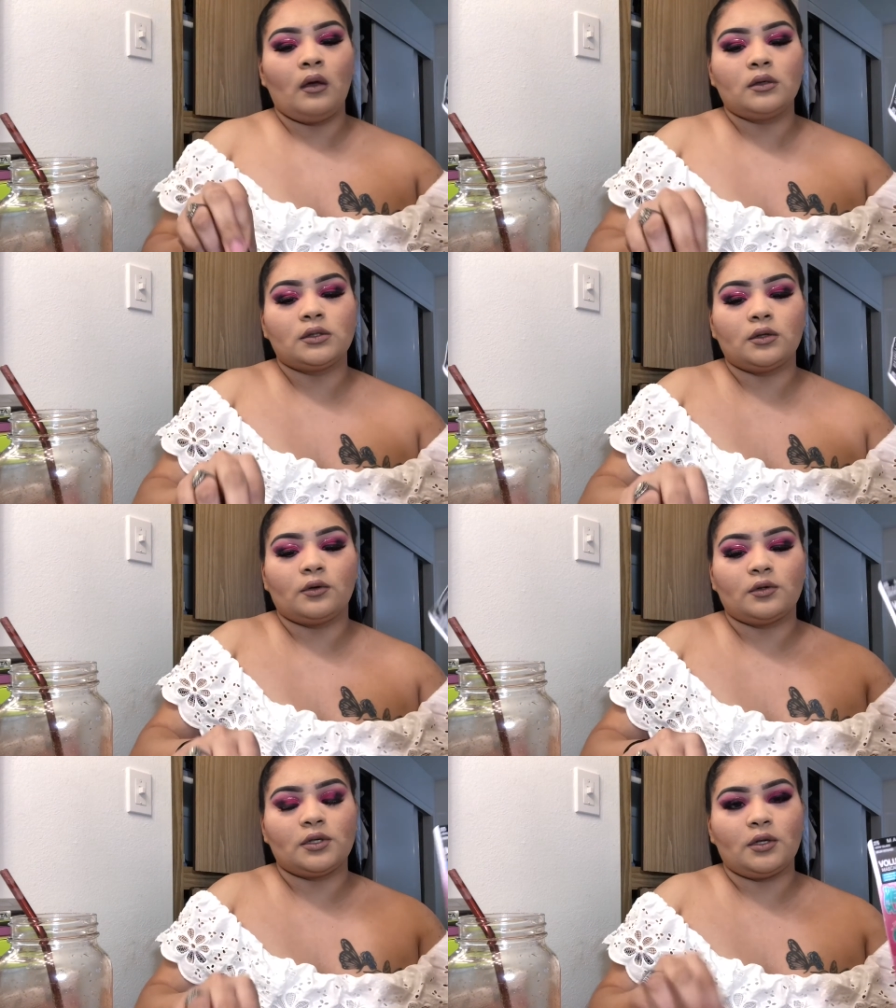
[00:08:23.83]
So
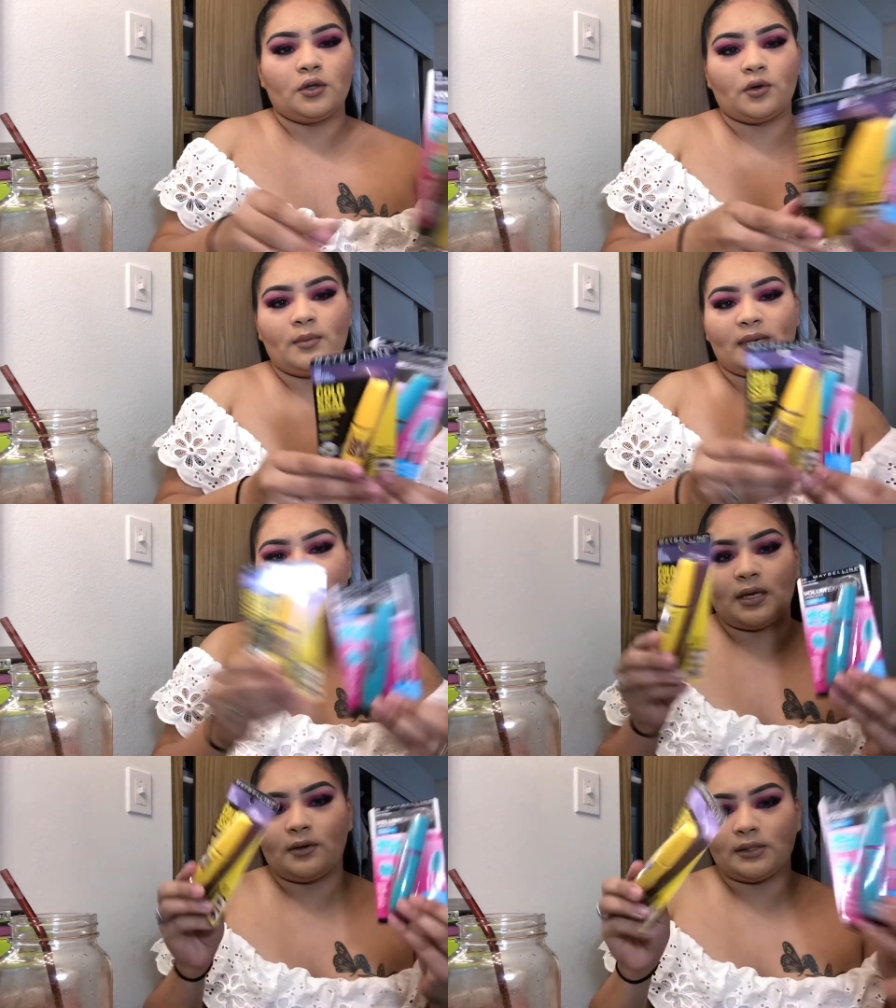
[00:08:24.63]
those are the three
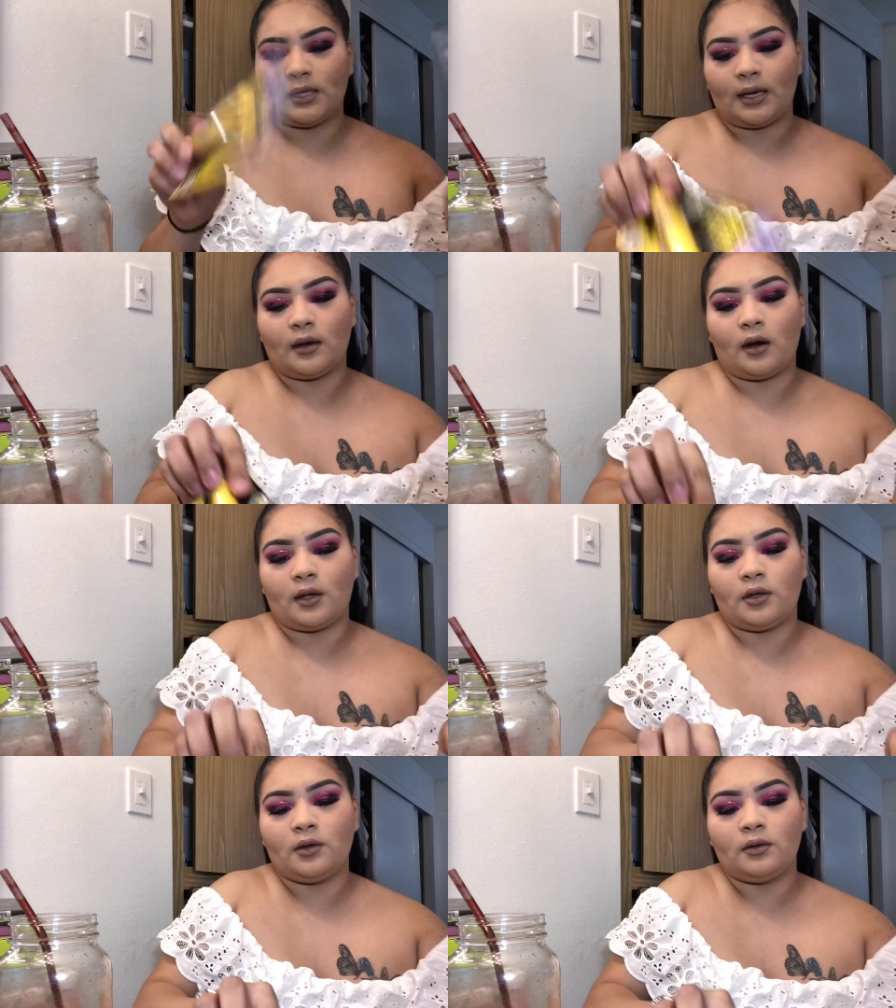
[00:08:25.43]
mascaras that I
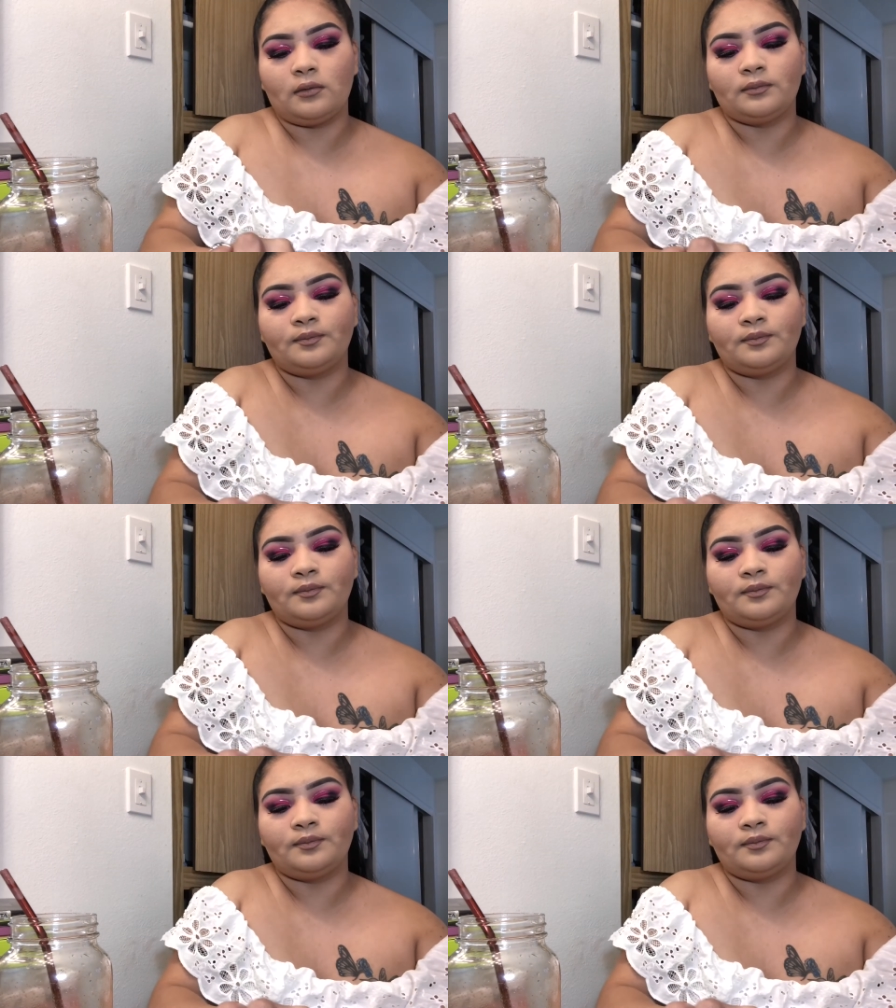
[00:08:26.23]
got you.